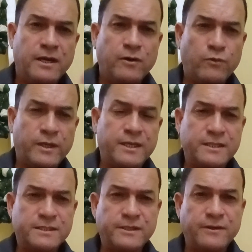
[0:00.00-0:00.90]
with
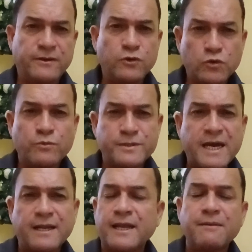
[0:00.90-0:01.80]
his YouTube
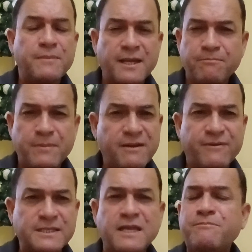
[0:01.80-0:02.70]
channel, he made many
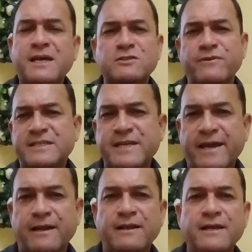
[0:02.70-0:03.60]
friends. Not because of his
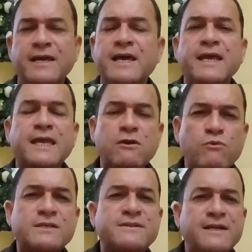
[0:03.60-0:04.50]
channel, he
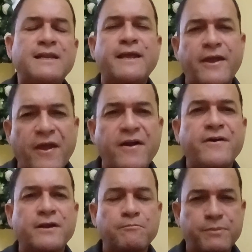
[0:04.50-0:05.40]
was really
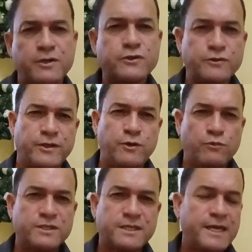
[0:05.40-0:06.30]
caring person.
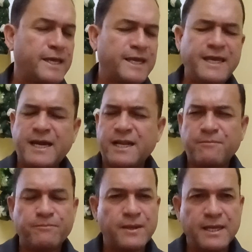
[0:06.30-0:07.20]
He had
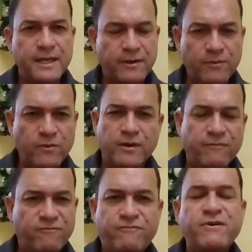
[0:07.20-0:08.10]
a
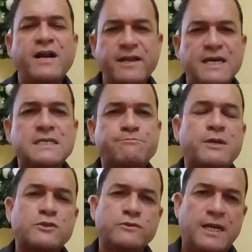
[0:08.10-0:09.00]
very nice
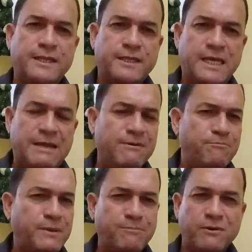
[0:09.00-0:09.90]
personality. Even
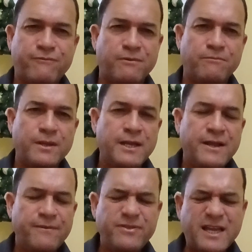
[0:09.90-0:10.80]
people from
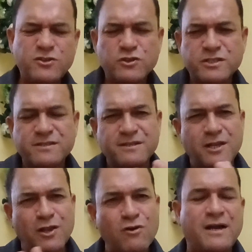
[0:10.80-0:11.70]
not just
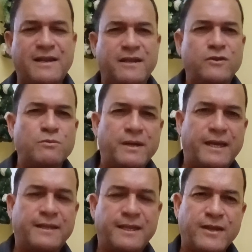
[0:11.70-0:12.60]
locally in
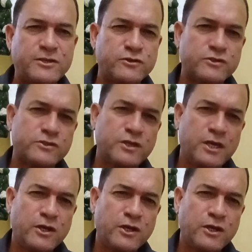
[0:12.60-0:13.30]
Dumaguete, not just